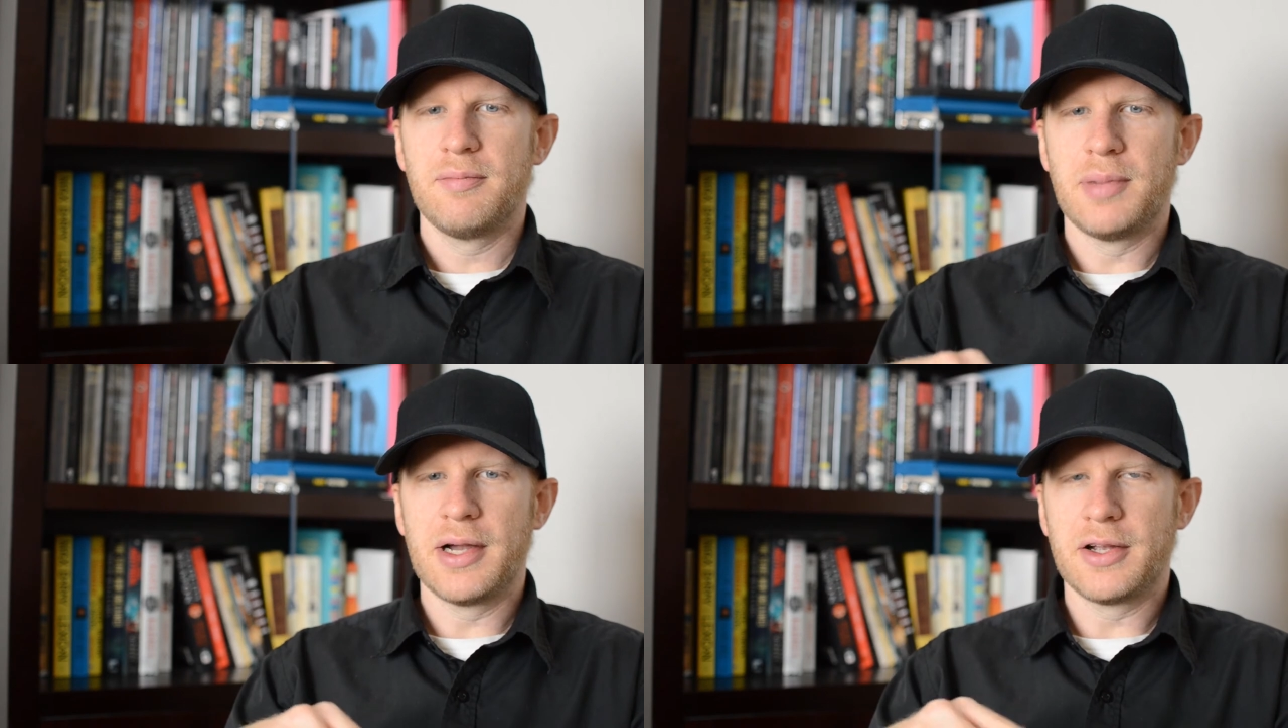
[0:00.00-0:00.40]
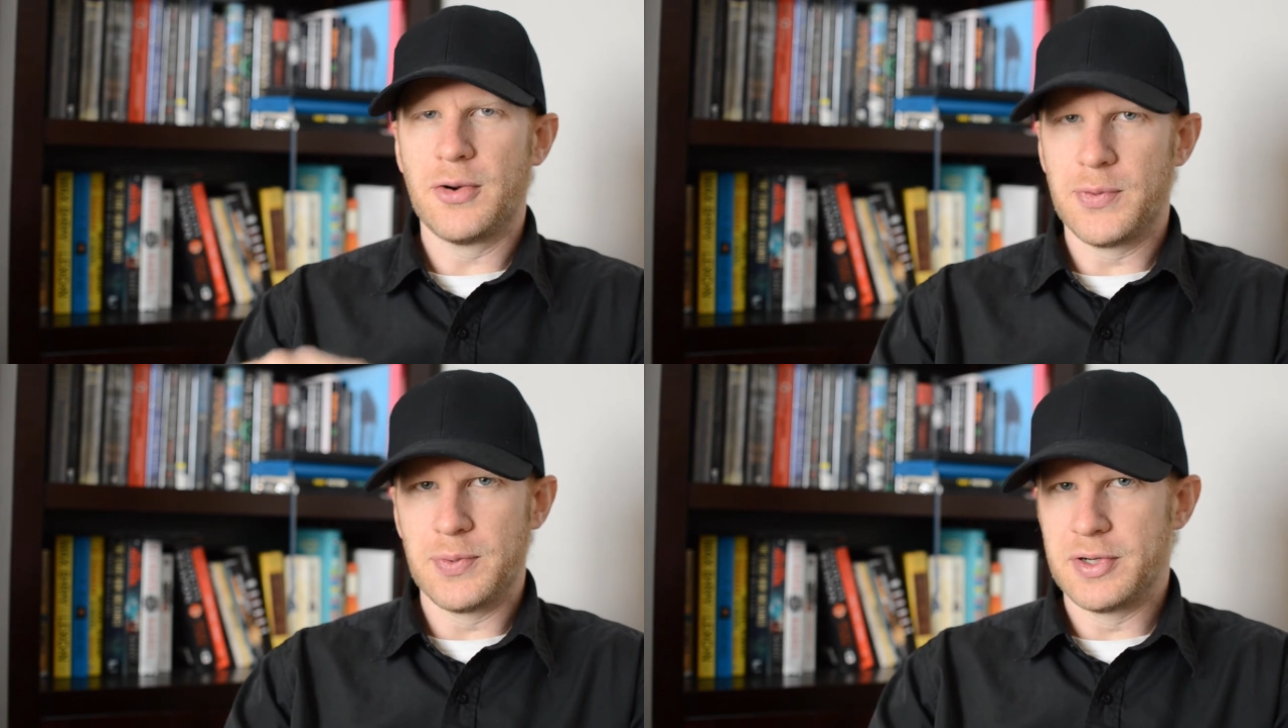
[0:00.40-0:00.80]
by
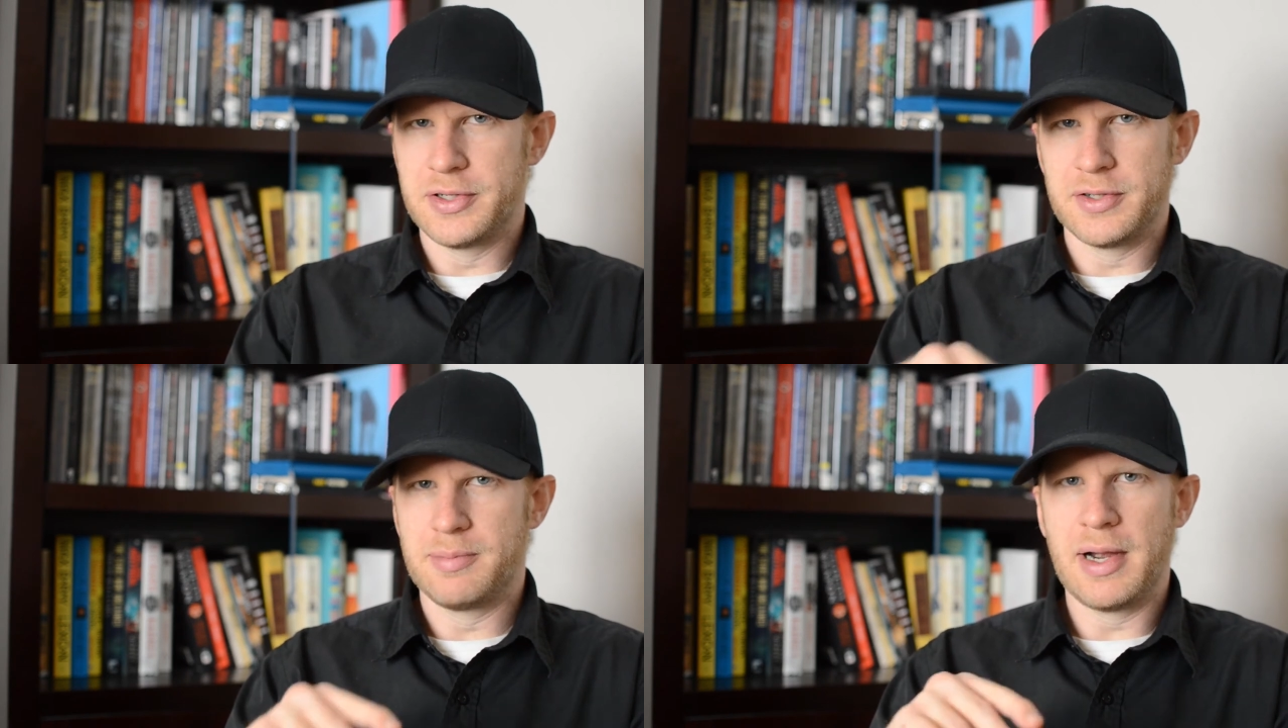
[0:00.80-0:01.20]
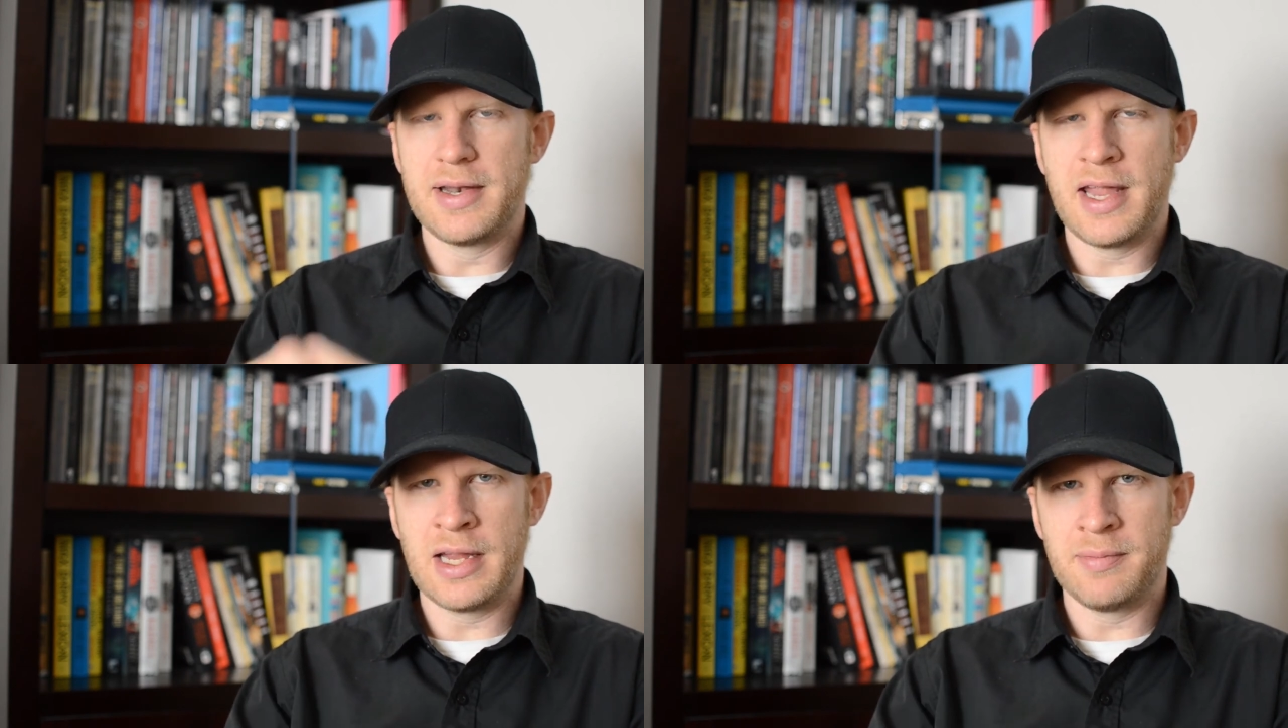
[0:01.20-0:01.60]
code word or by
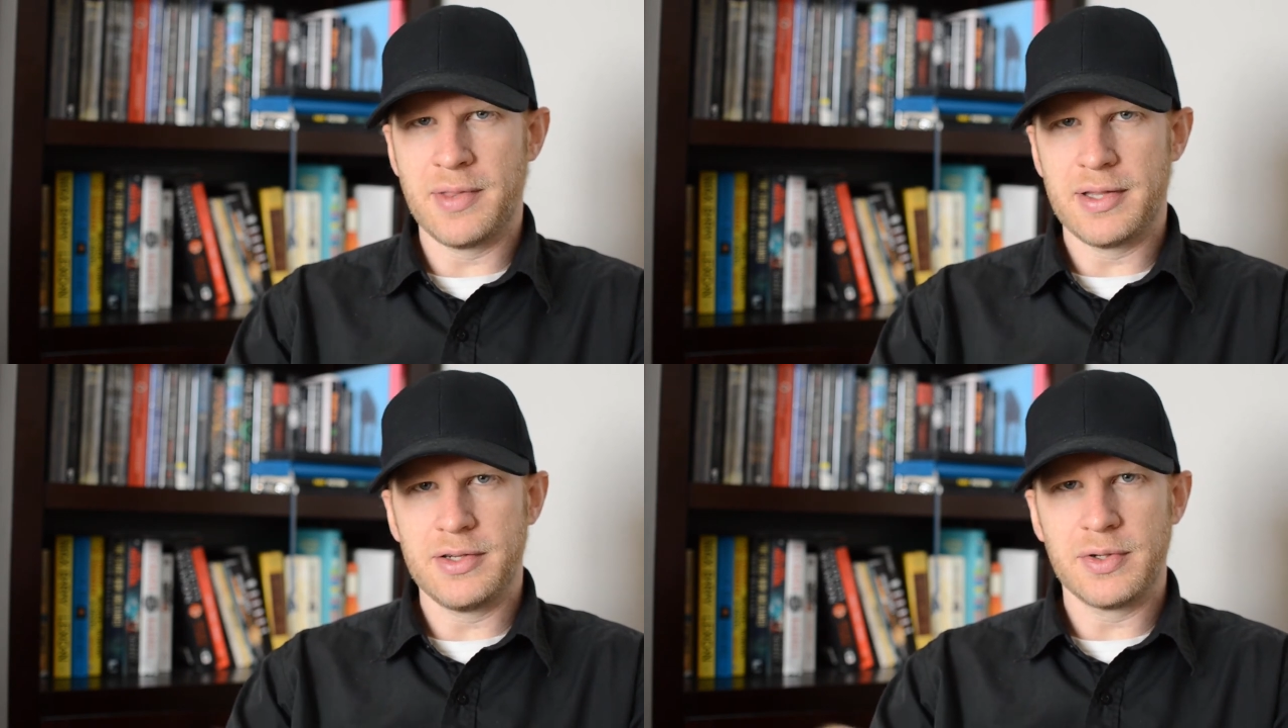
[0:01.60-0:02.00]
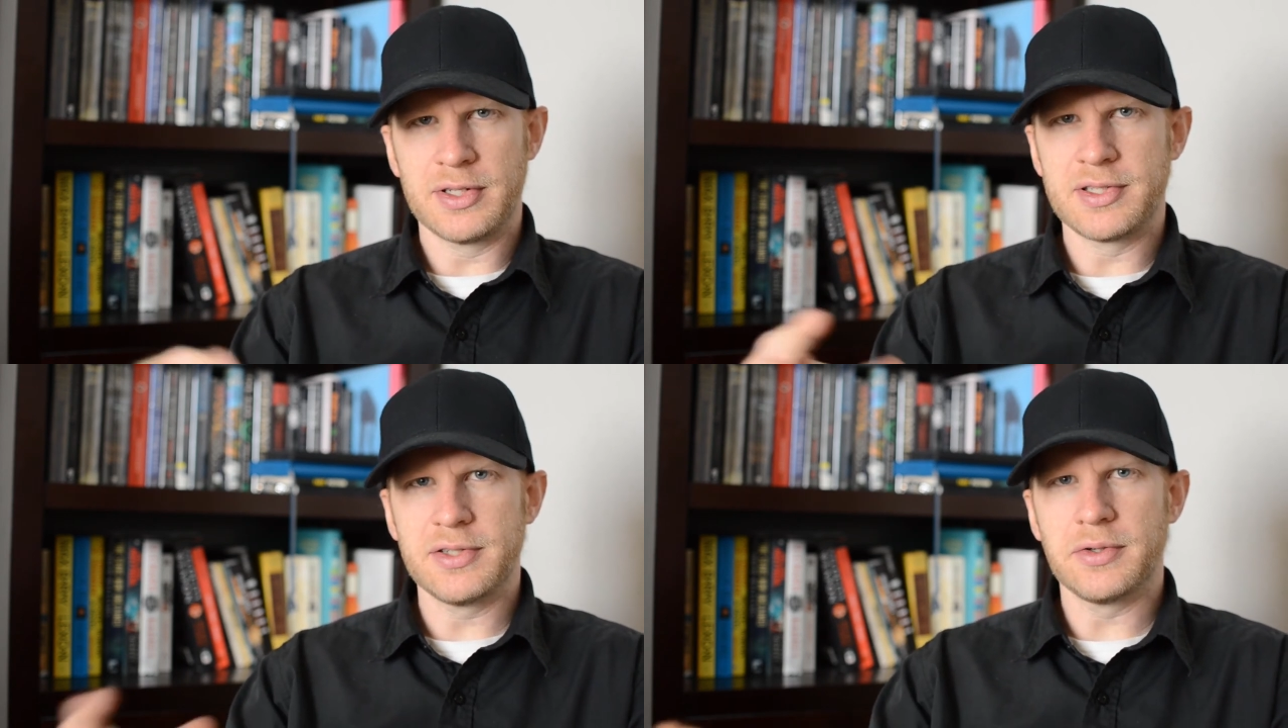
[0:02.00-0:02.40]
name that you
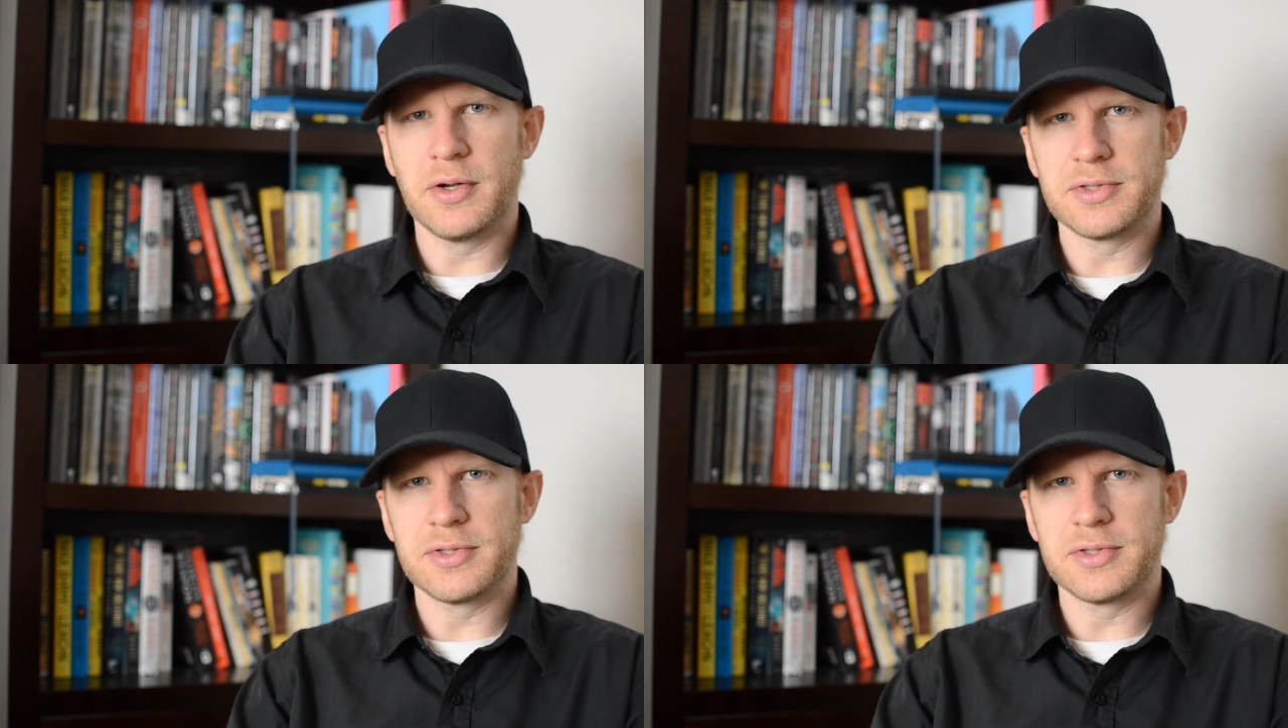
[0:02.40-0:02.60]
can still go